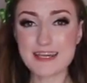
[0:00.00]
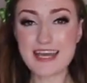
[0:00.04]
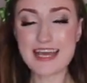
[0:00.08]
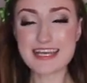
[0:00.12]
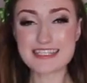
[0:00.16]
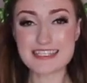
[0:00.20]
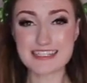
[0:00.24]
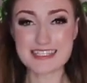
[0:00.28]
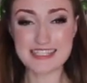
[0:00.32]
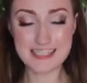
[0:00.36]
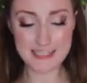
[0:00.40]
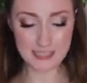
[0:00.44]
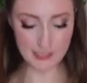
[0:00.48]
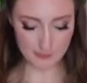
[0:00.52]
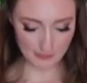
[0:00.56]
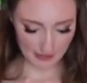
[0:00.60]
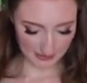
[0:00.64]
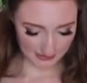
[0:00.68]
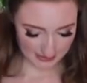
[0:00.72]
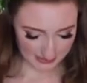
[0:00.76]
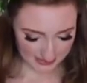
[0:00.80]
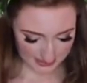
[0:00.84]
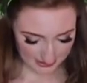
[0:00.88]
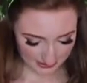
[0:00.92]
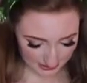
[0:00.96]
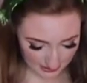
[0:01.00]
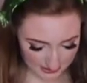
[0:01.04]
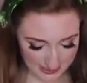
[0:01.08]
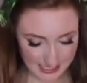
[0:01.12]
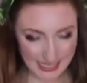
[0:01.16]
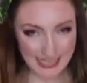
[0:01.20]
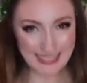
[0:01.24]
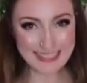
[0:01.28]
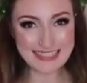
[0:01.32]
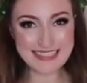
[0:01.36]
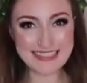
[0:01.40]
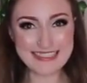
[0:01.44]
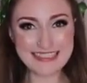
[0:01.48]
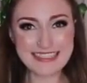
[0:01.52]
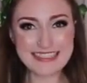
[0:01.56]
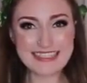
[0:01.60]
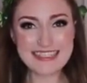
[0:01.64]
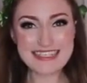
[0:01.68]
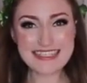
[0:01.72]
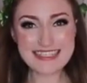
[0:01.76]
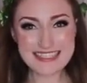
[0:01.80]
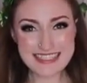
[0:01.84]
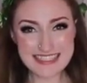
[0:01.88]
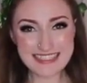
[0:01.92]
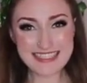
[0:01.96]
bit hesitant about this little tiny
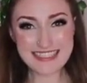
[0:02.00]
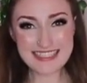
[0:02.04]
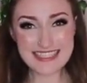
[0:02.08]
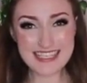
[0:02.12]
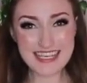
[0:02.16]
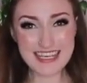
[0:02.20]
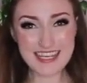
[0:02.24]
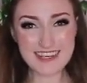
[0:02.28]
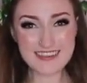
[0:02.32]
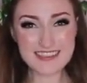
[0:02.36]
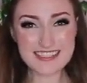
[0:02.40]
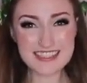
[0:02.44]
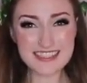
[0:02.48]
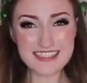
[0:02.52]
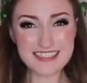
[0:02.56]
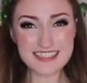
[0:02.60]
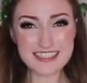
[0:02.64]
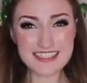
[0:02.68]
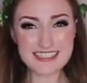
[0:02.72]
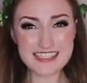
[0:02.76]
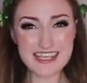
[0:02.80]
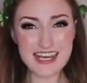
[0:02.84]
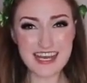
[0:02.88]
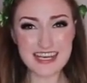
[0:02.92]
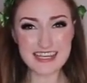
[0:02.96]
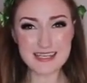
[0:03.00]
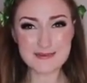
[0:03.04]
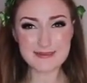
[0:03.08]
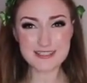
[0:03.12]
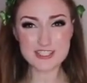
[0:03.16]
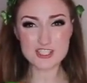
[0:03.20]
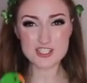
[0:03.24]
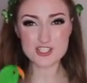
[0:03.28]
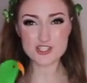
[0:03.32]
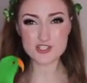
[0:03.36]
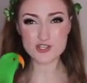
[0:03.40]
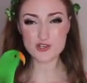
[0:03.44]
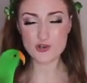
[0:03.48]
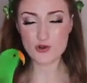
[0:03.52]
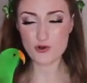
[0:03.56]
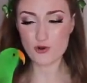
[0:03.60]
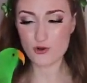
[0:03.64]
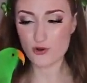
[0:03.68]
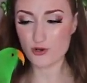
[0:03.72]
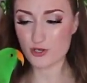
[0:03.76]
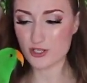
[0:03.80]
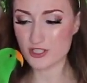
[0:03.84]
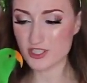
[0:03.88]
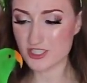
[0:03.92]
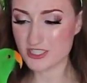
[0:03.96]
slit here. It's a little tiny bit
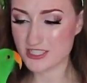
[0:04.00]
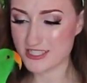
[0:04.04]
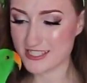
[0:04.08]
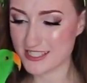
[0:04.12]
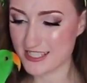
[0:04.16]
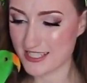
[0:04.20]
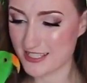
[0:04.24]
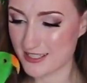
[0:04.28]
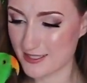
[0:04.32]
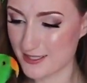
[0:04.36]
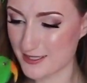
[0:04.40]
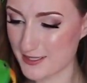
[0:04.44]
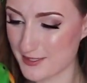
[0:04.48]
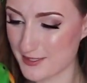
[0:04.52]
short.